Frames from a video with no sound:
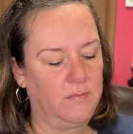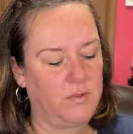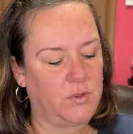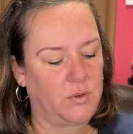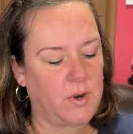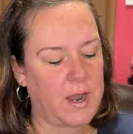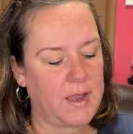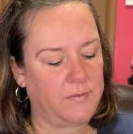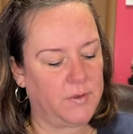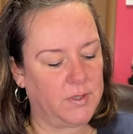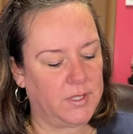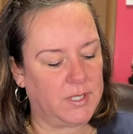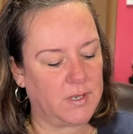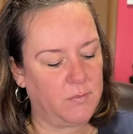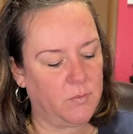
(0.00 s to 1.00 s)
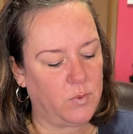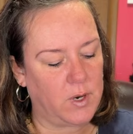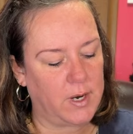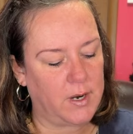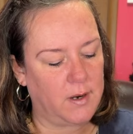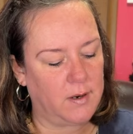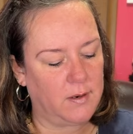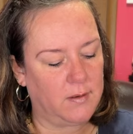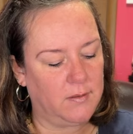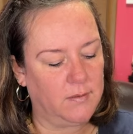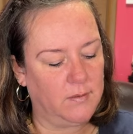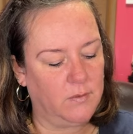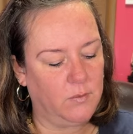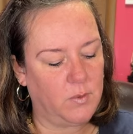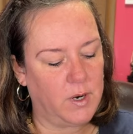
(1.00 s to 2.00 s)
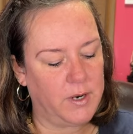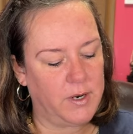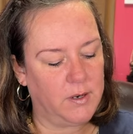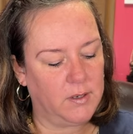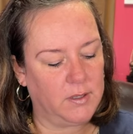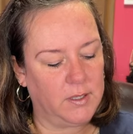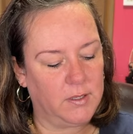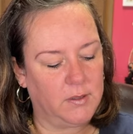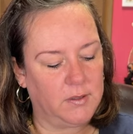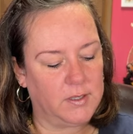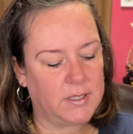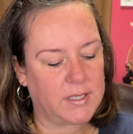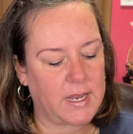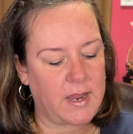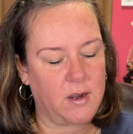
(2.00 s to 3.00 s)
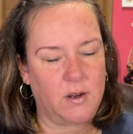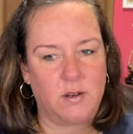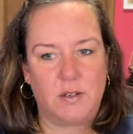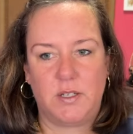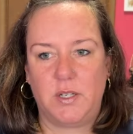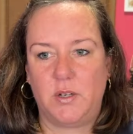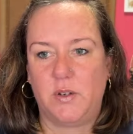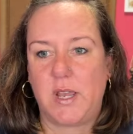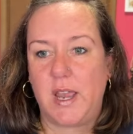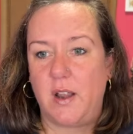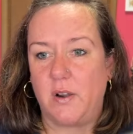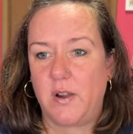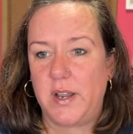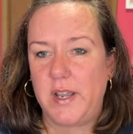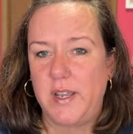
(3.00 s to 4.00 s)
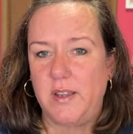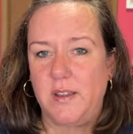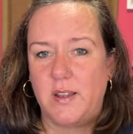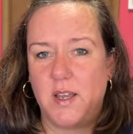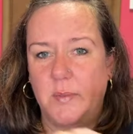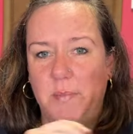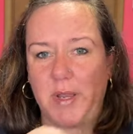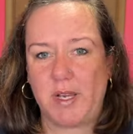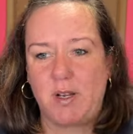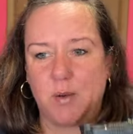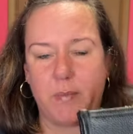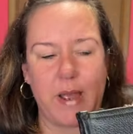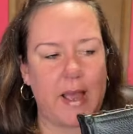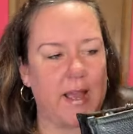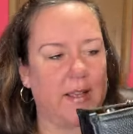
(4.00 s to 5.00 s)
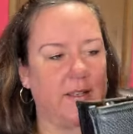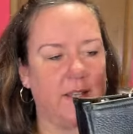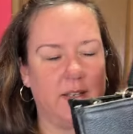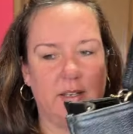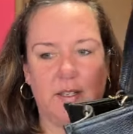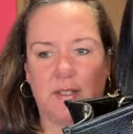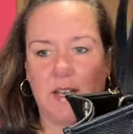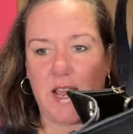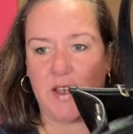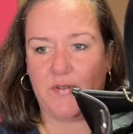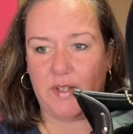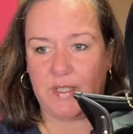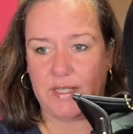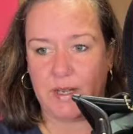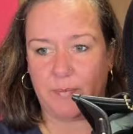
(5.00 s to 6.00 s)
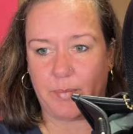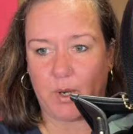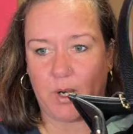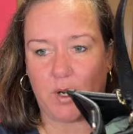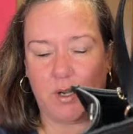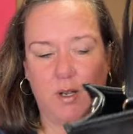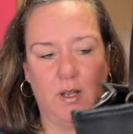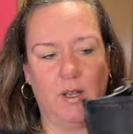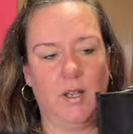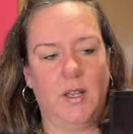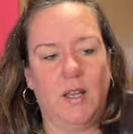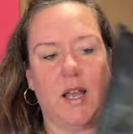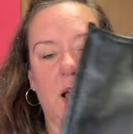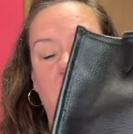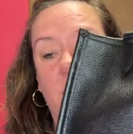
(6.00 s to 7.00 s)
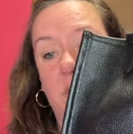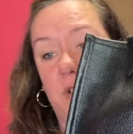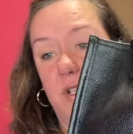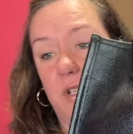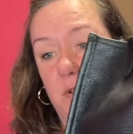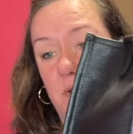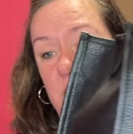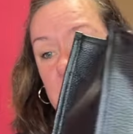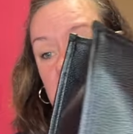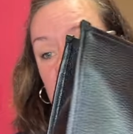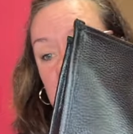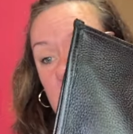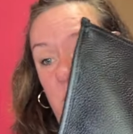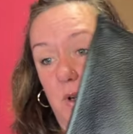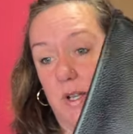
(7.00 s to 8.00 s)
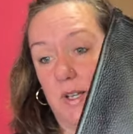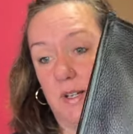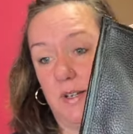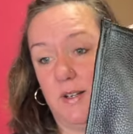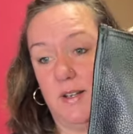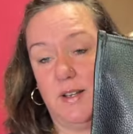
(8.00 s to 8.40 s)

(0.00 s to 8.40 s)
travel somewhere where you're a little scared to carry a bigger bag that doesn't have a zipper, I would choose this one.